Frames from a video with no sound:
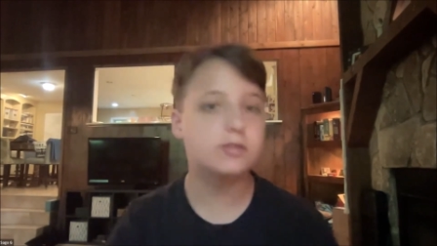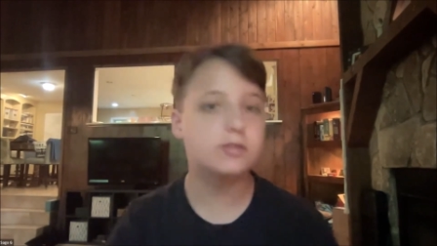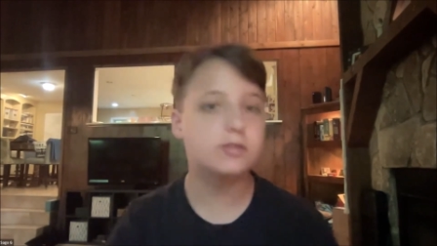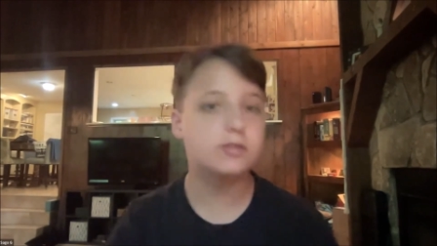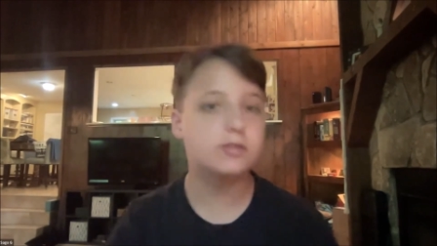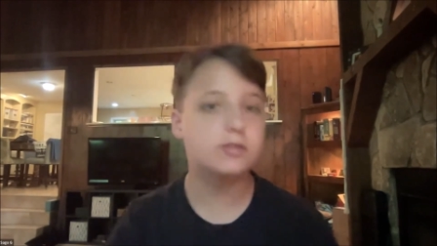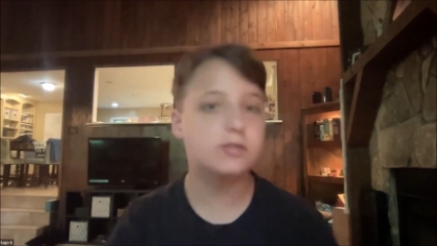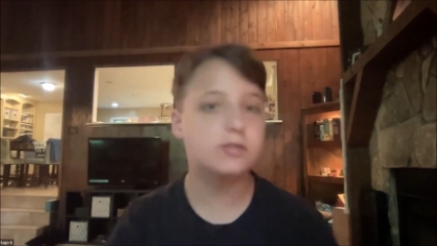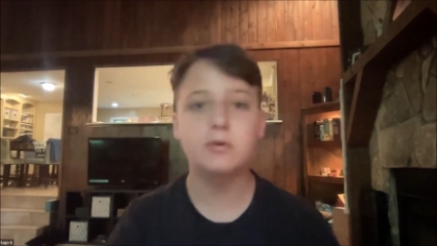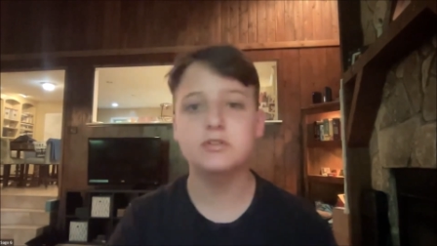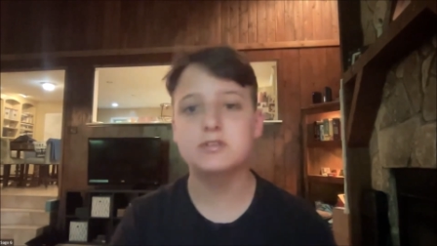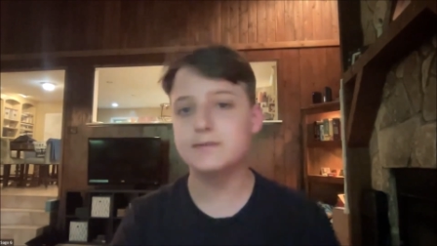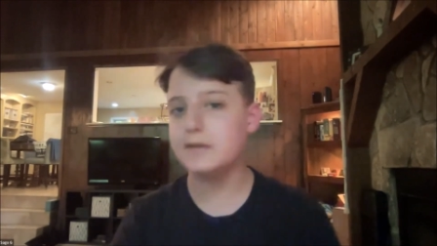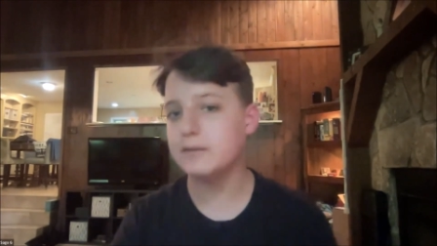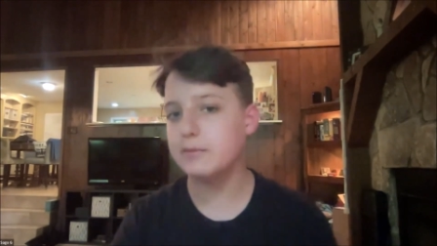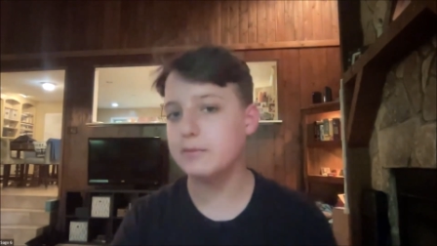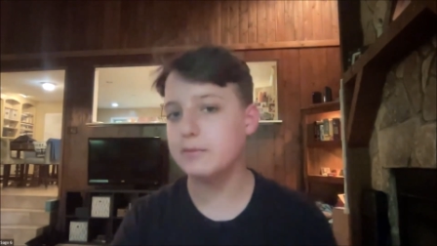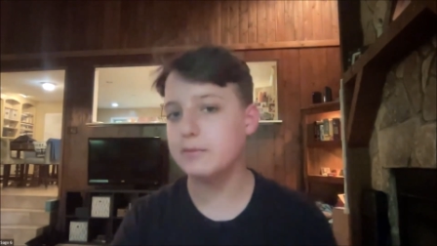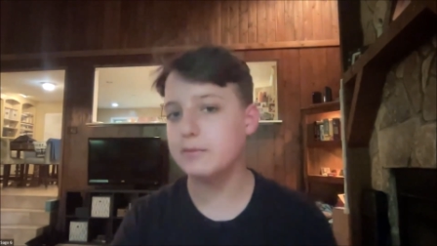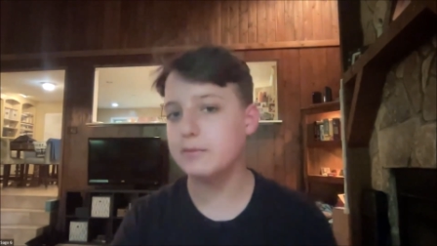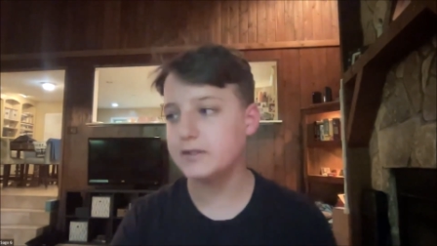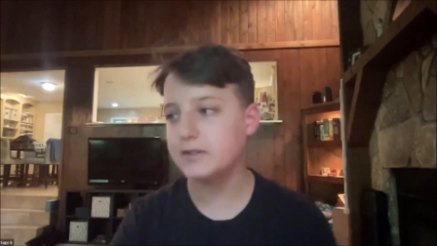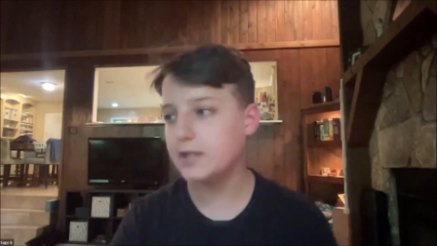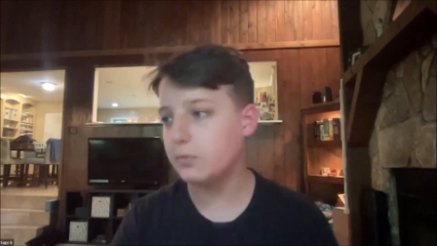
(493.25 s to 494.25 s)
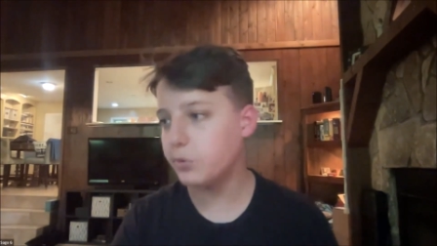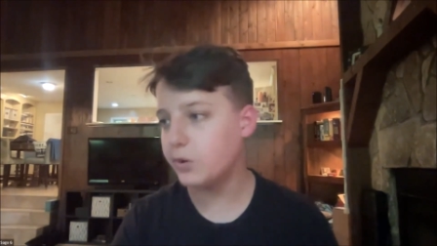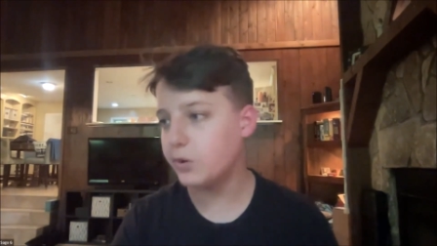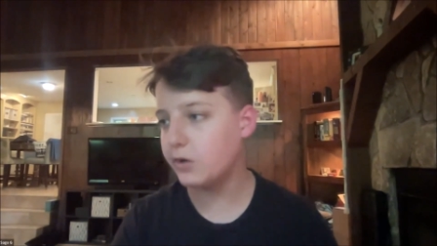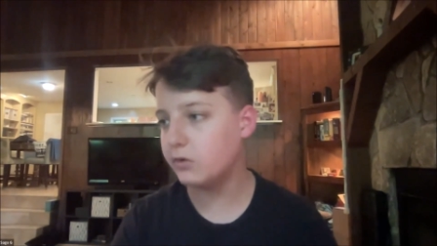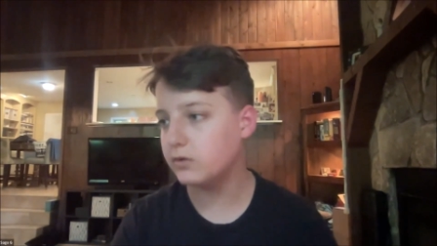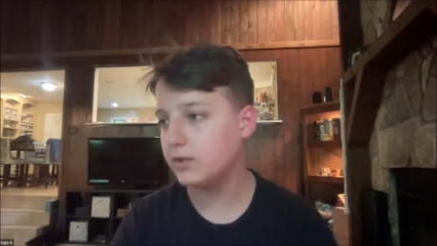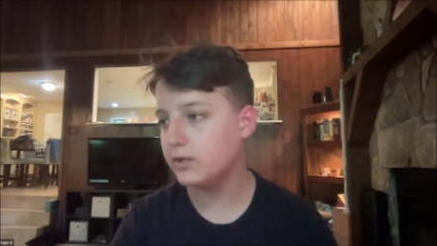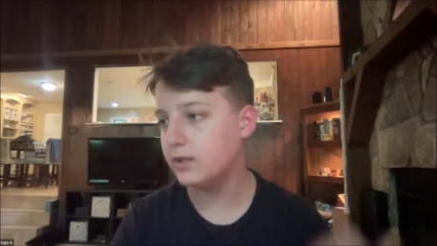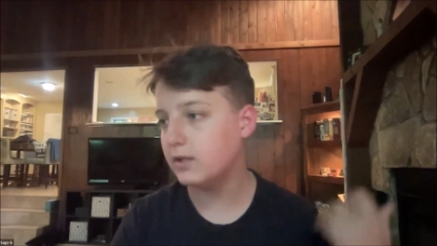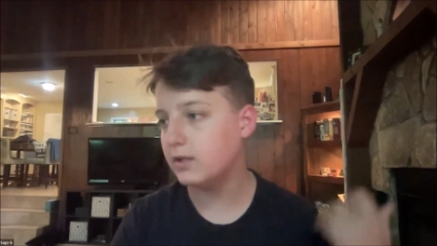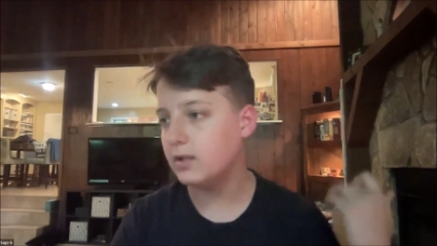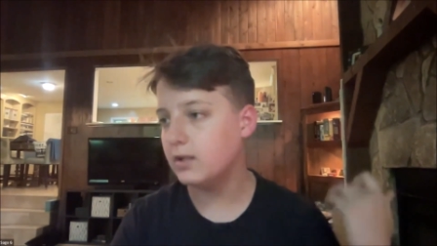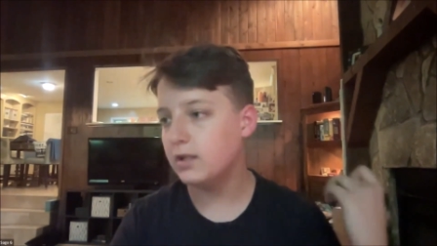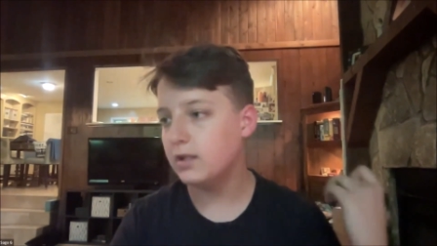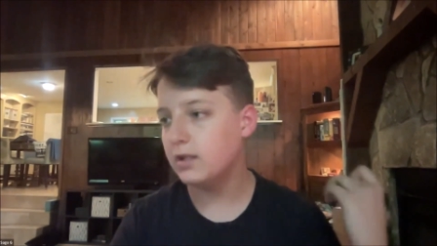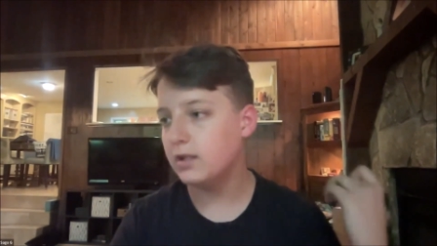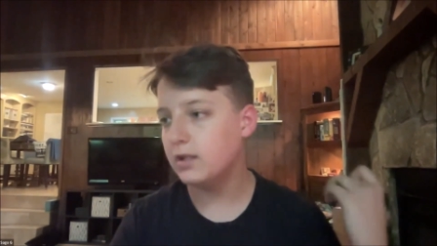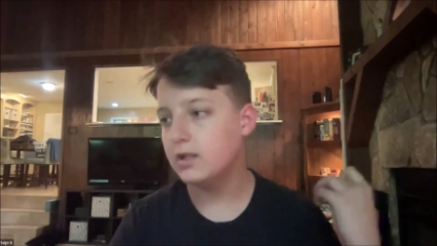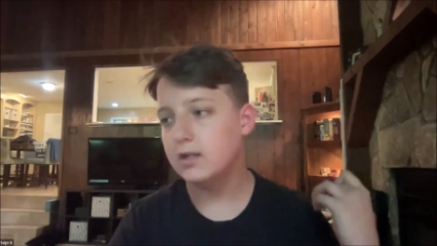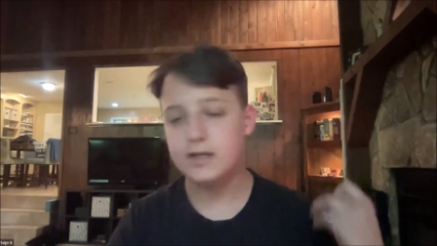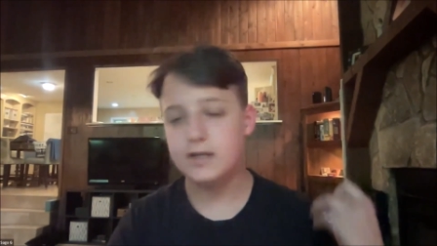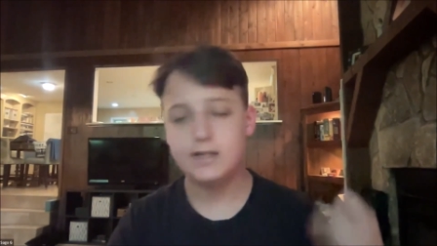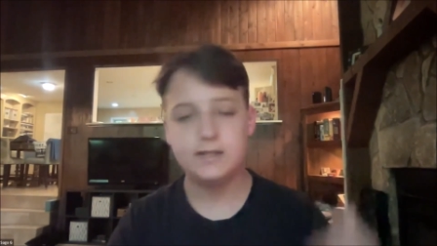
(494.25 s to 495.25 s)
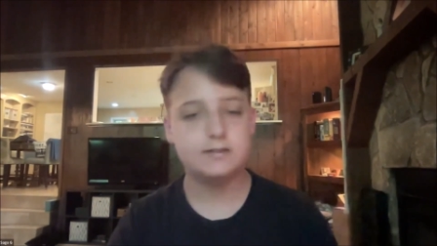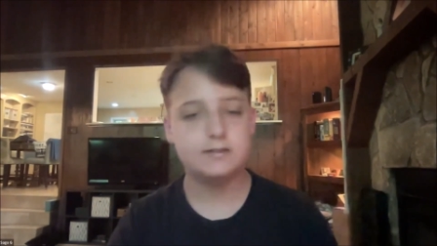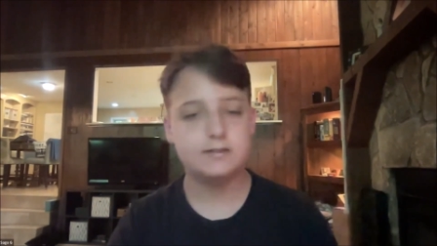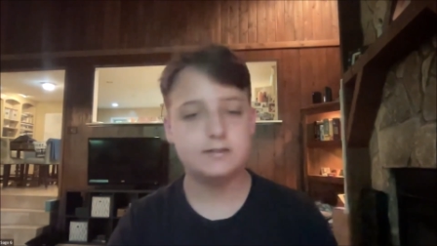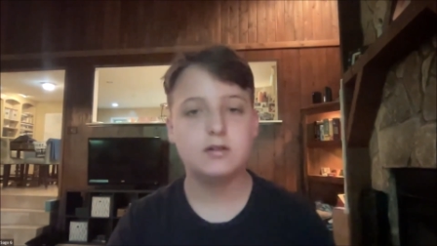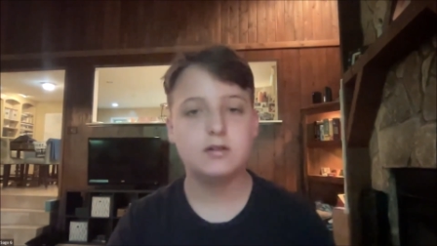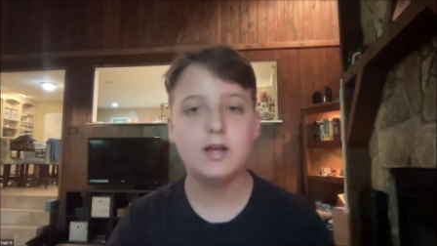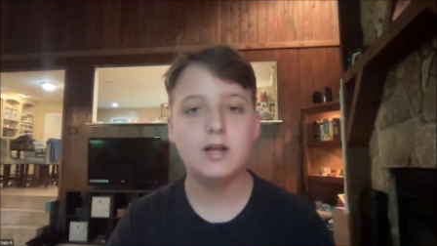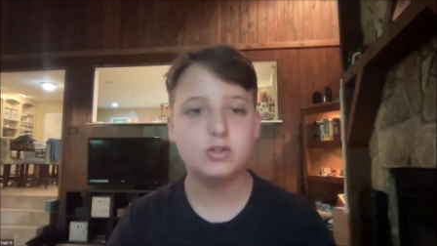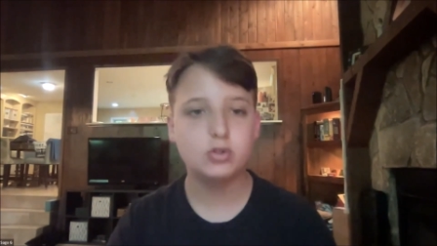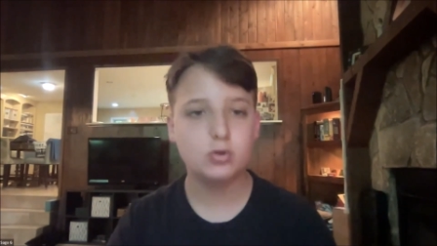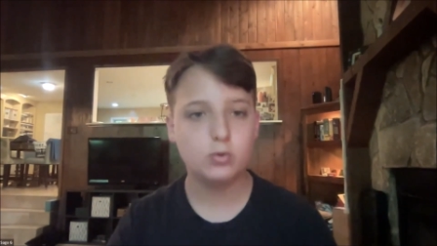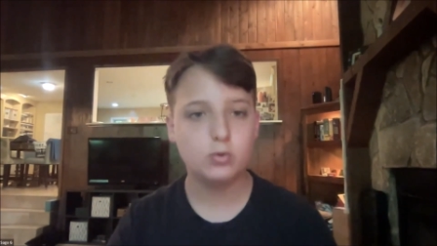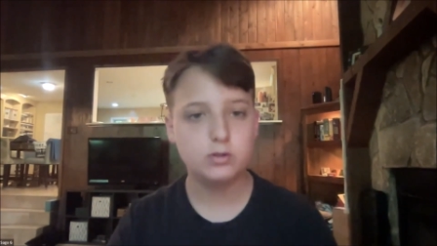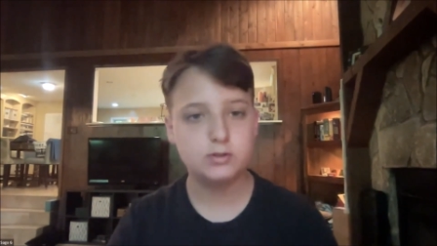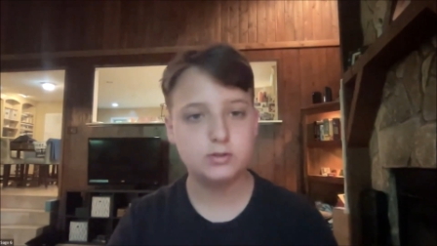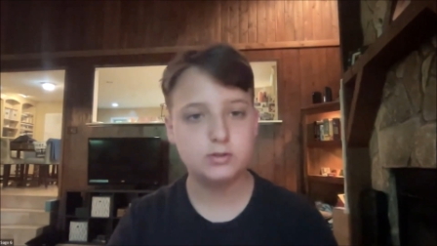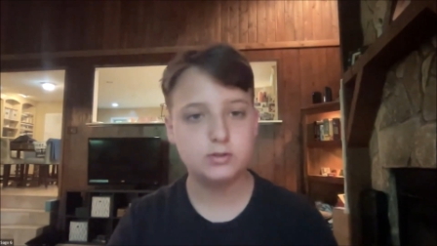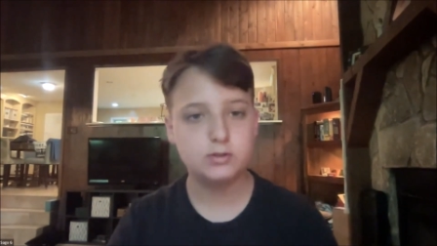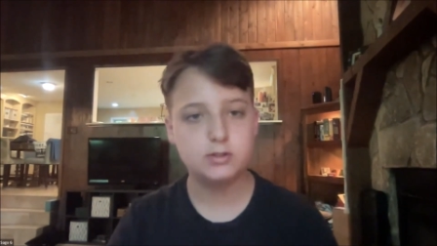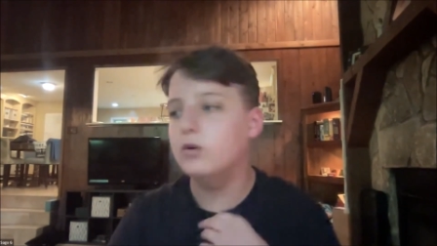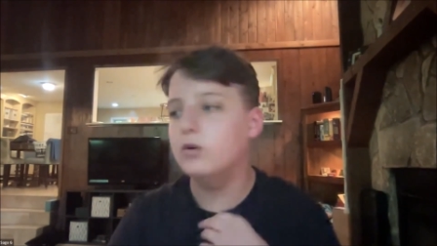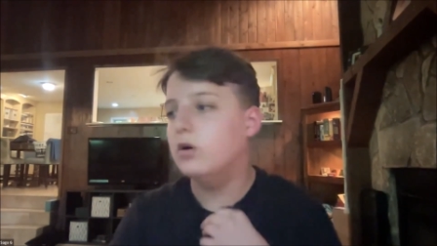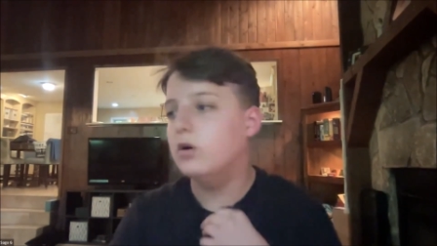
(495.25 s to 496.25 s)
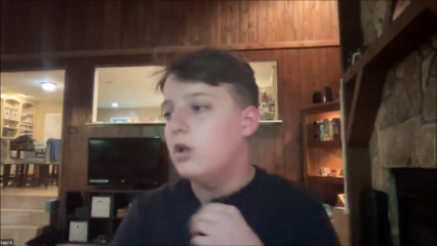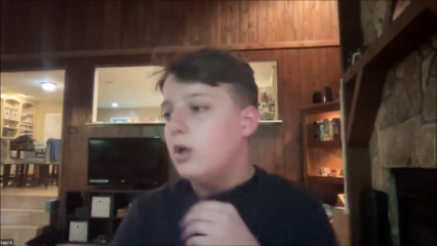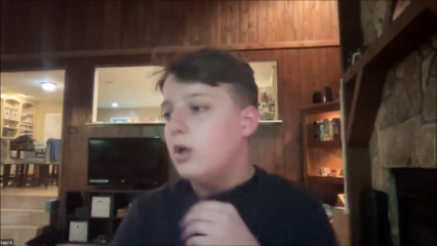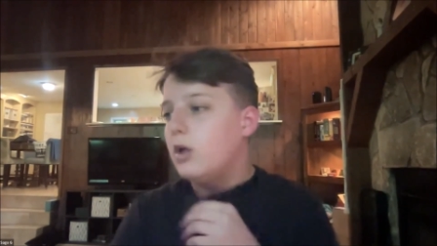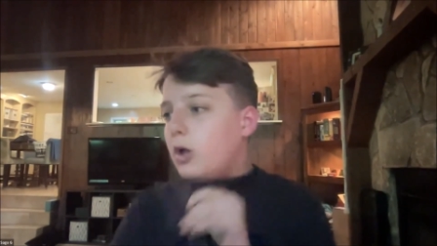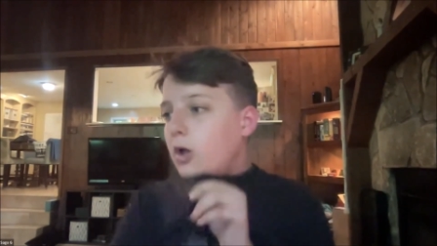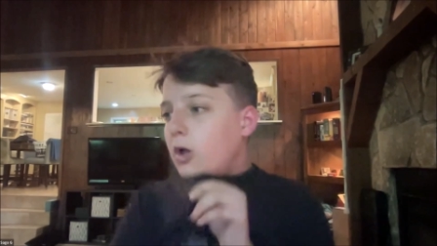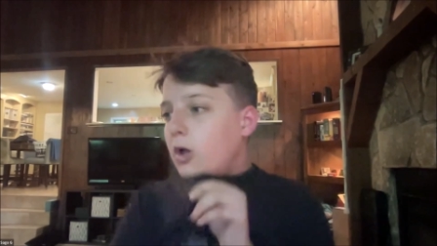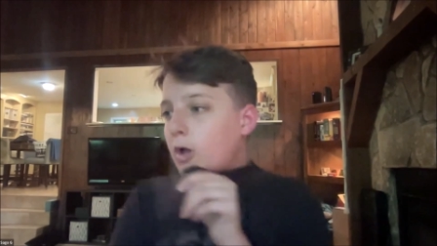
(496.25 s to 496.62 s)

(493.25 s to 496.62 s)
We're supposed to speak about that proudly, as Elijah was to